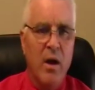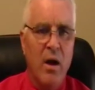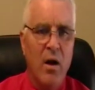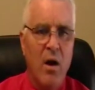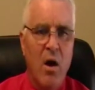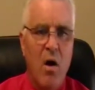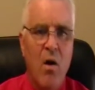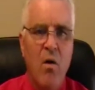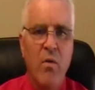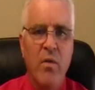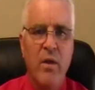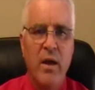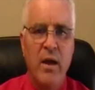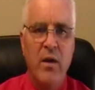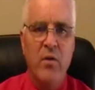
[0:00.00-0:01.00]
along
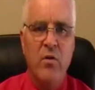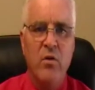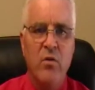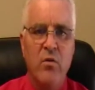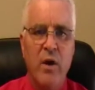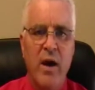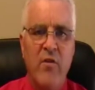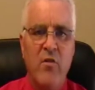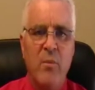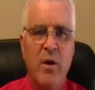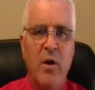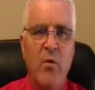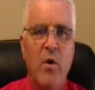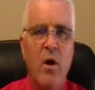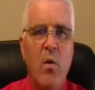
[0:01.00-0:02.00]
the
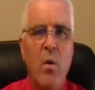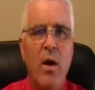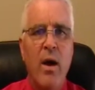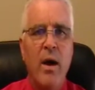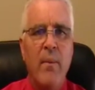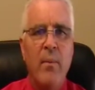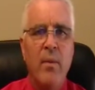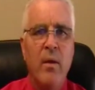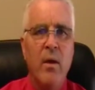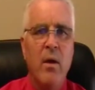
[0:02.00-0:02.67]
Trans-Siberian Railway.